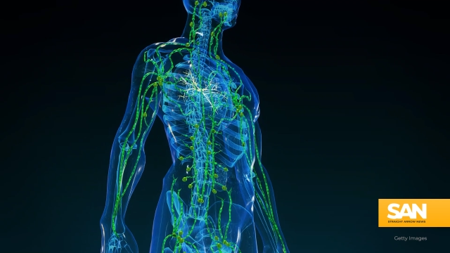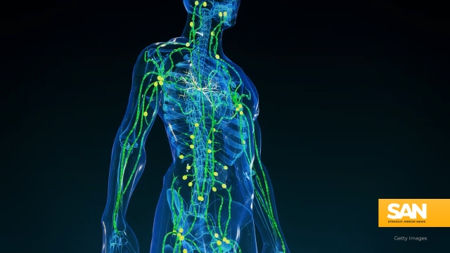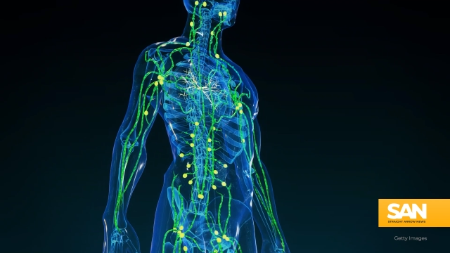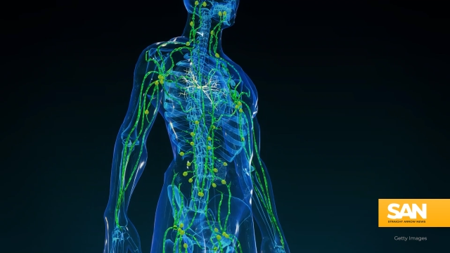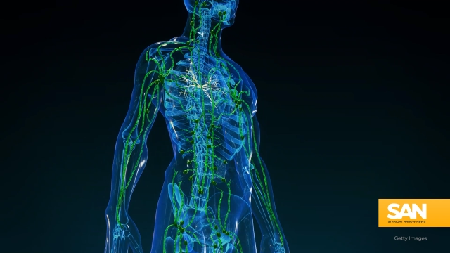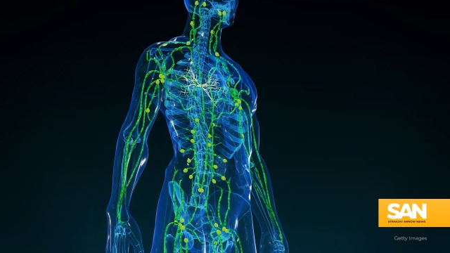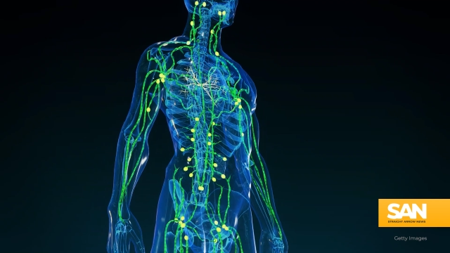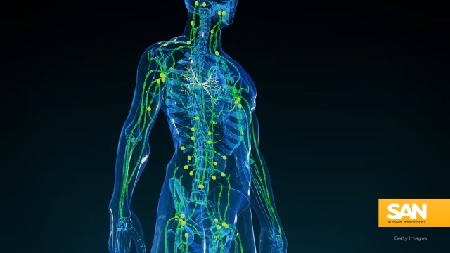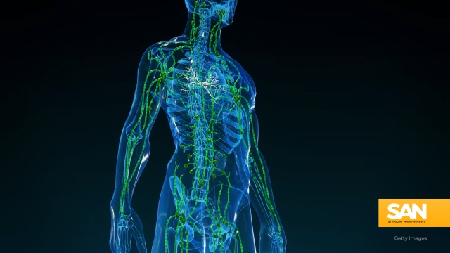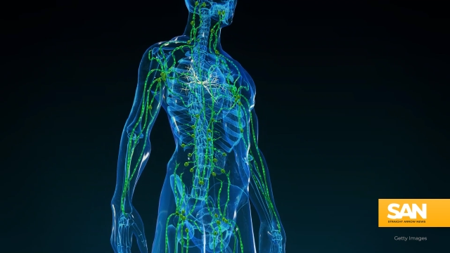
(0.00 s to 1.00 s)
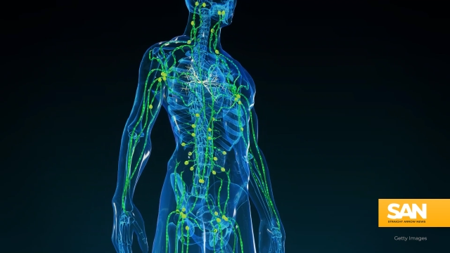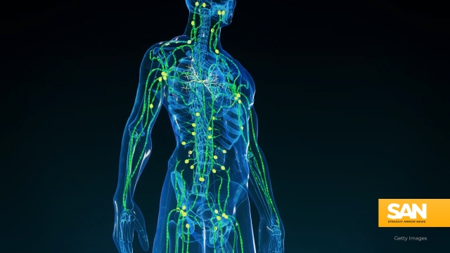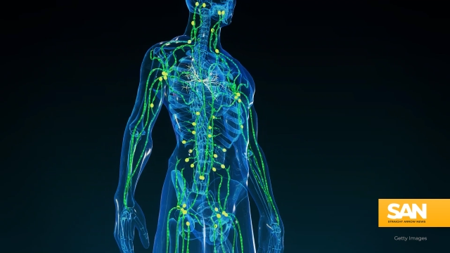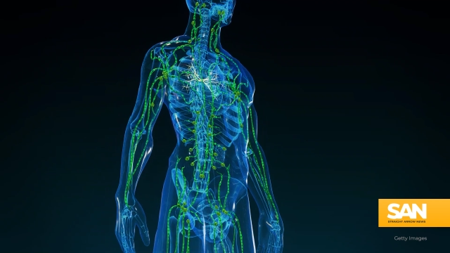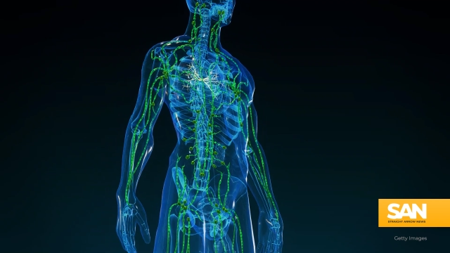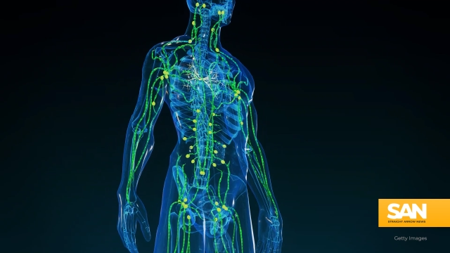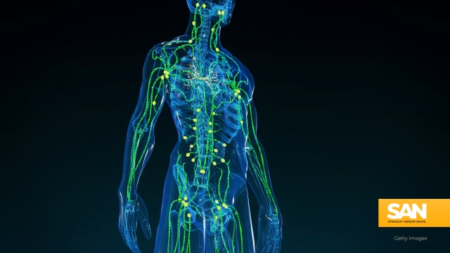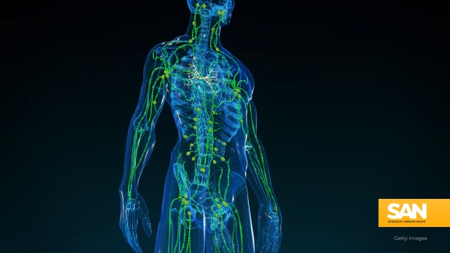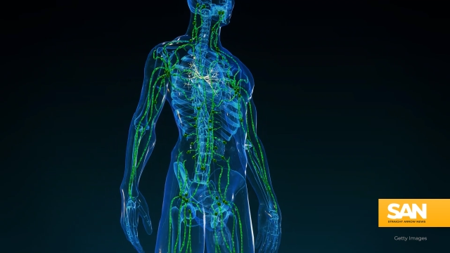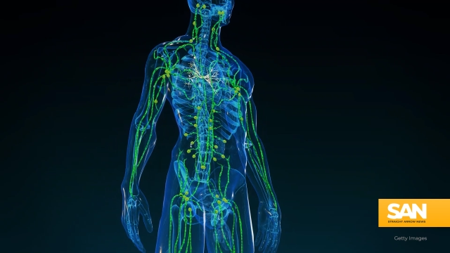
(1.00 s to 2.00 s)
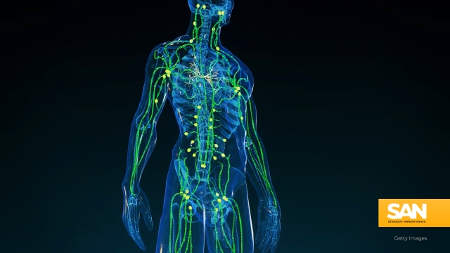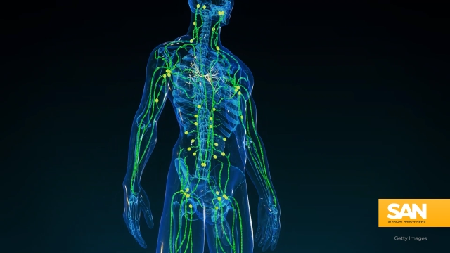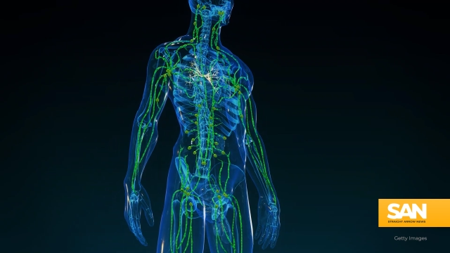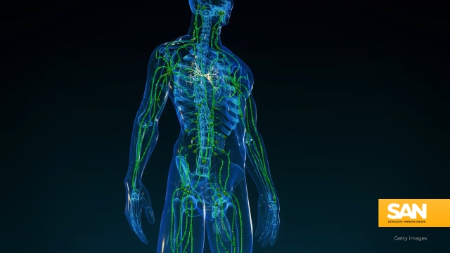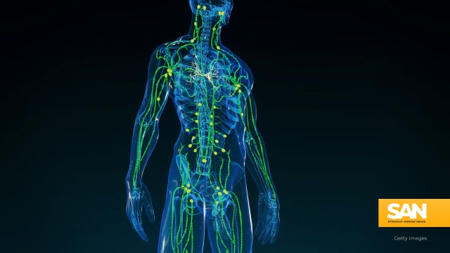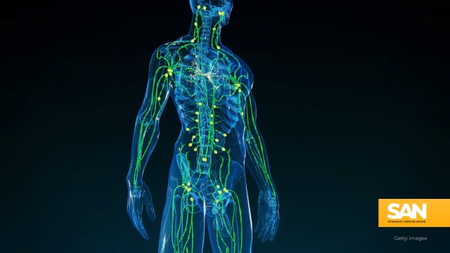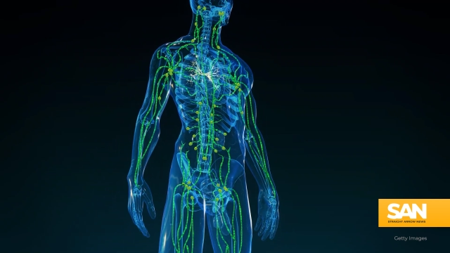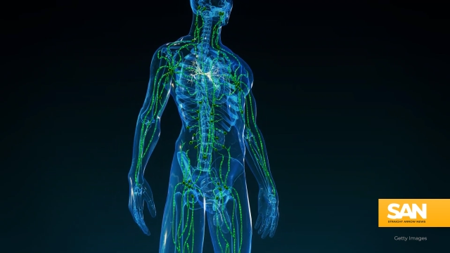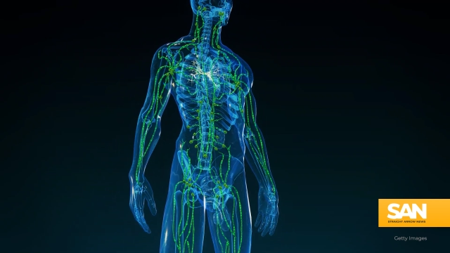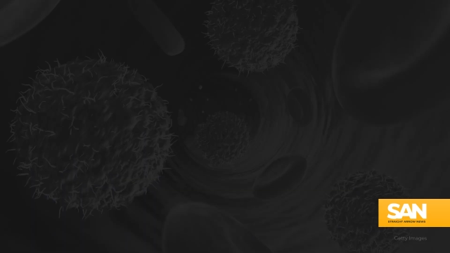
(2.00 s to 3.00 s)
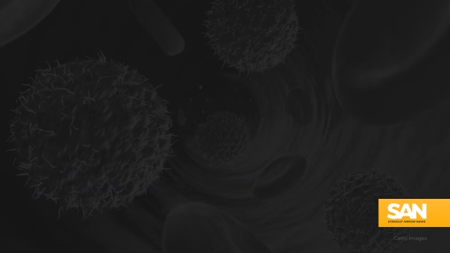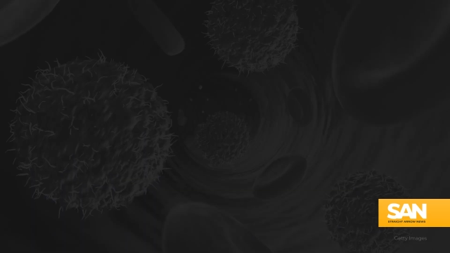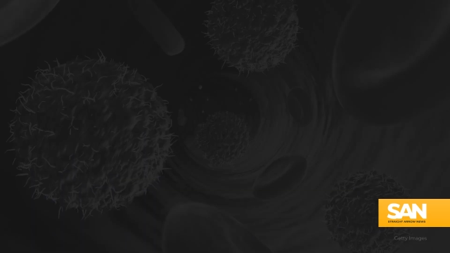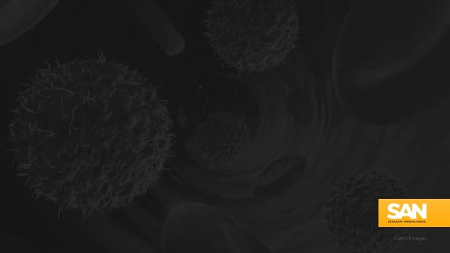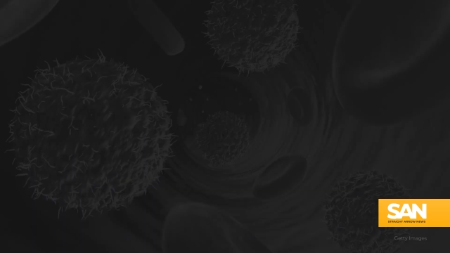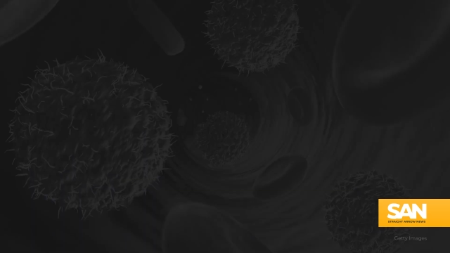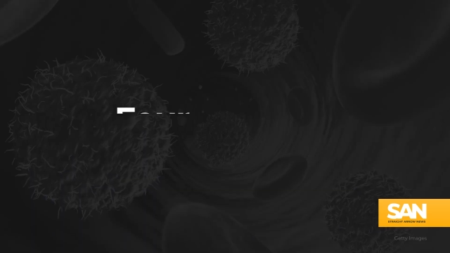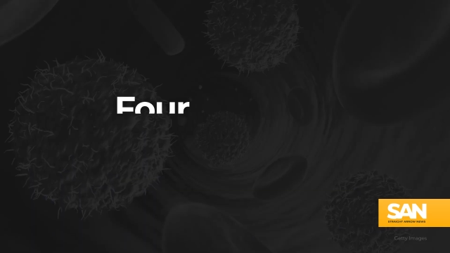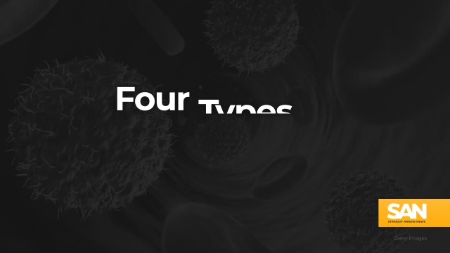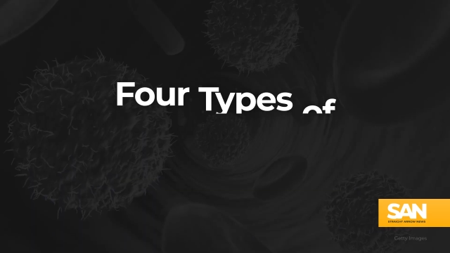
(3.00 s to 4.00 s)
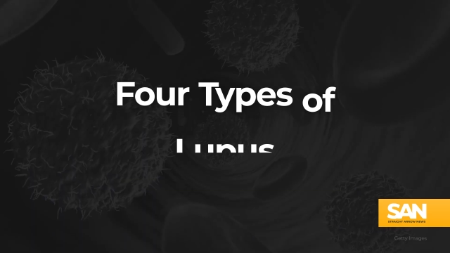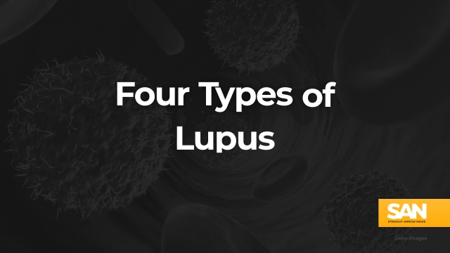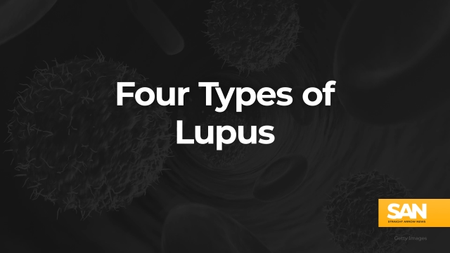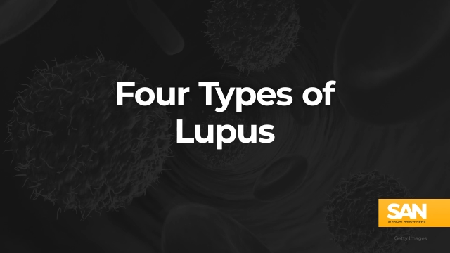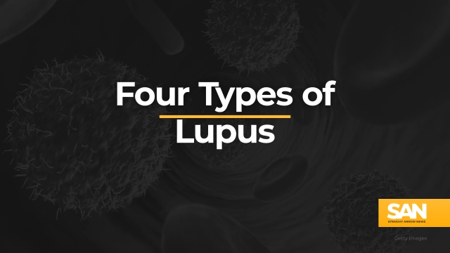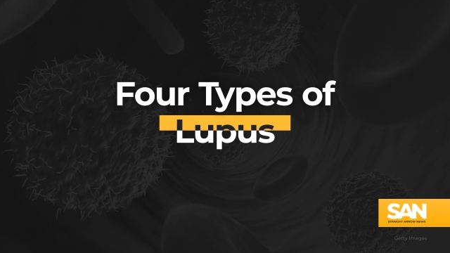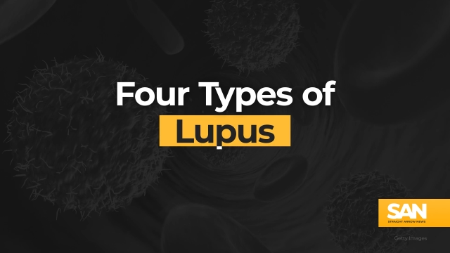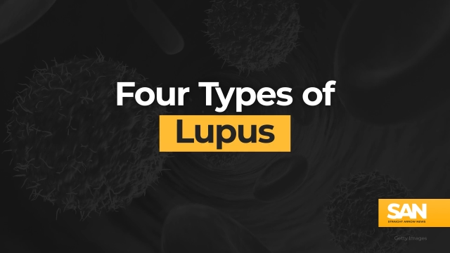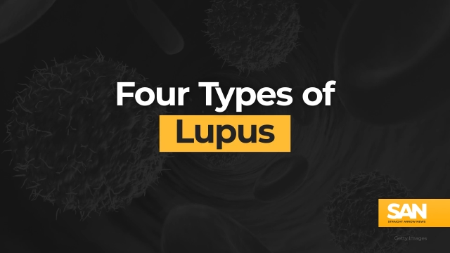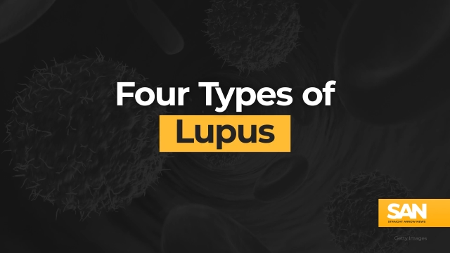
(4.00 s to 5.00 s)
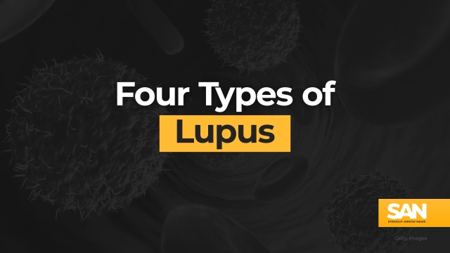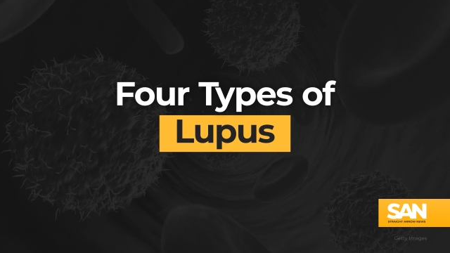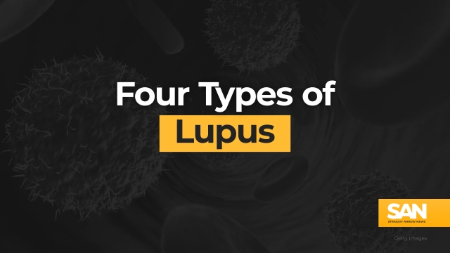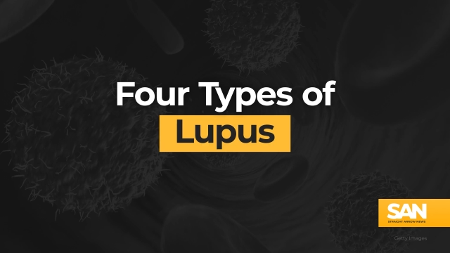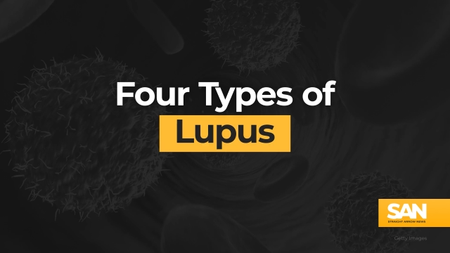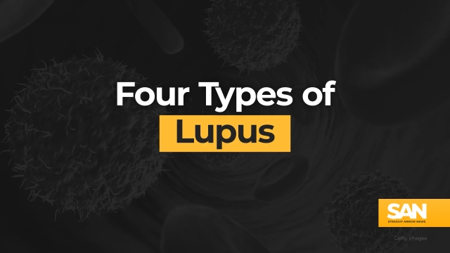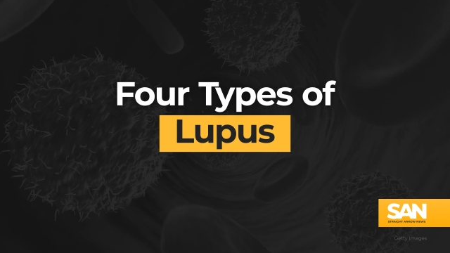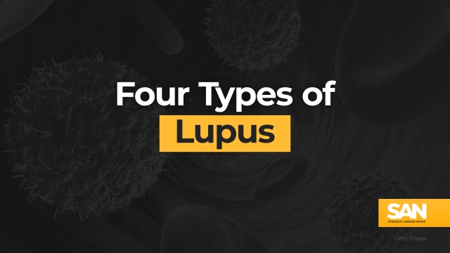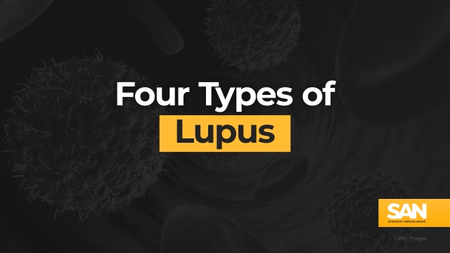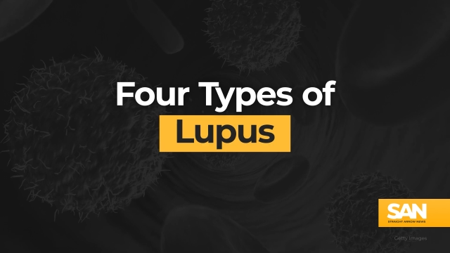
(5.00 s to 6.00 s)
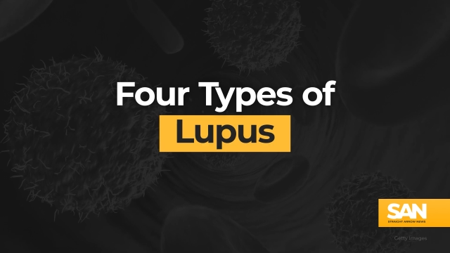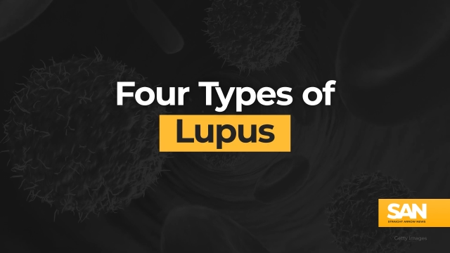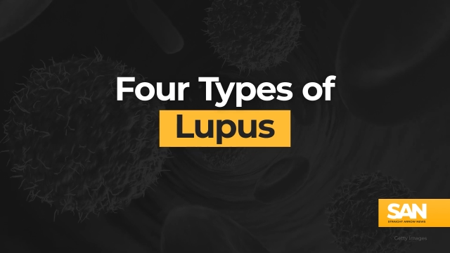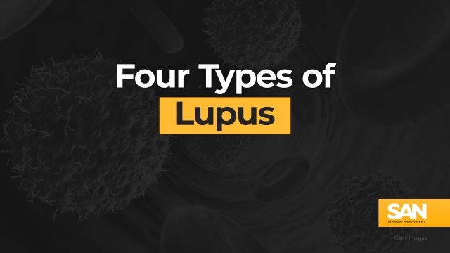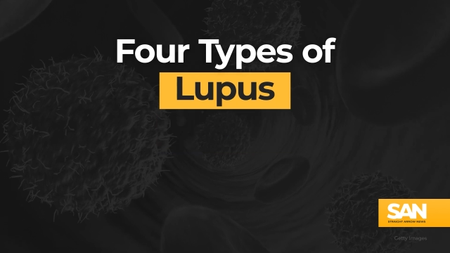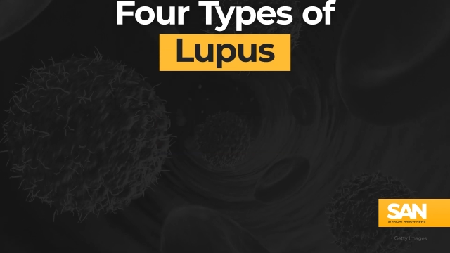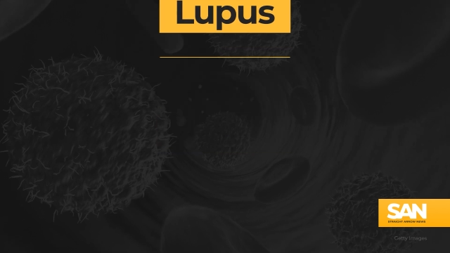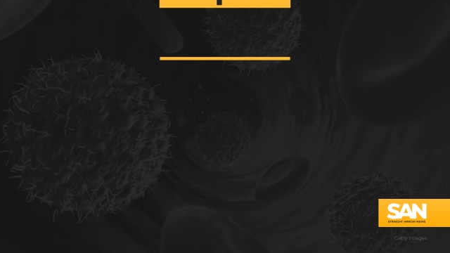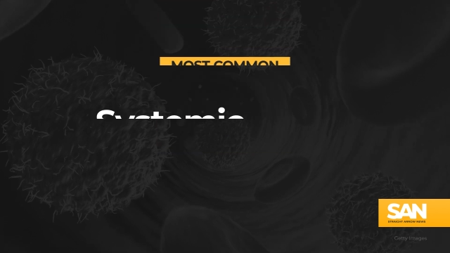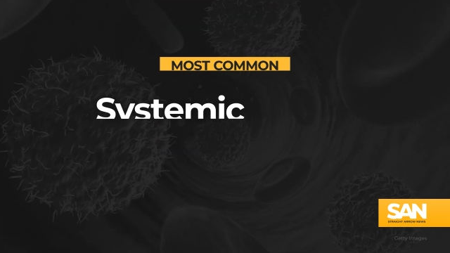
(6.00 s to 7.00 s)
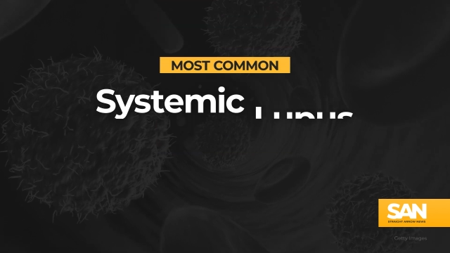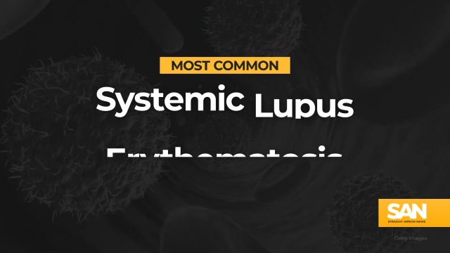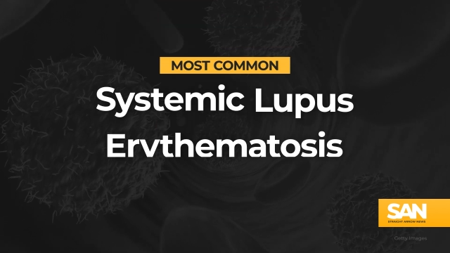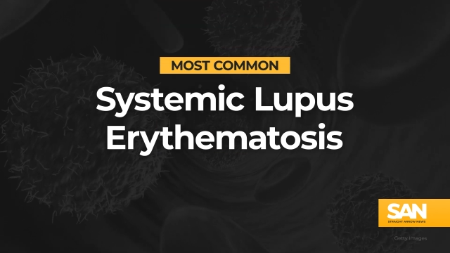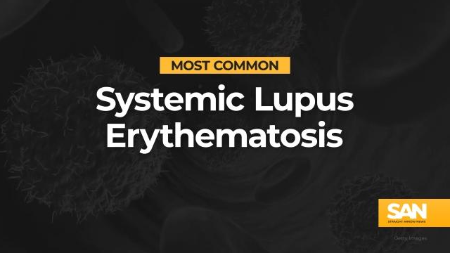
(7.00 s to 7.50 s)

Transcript: No face is visible, so there are no lips to read.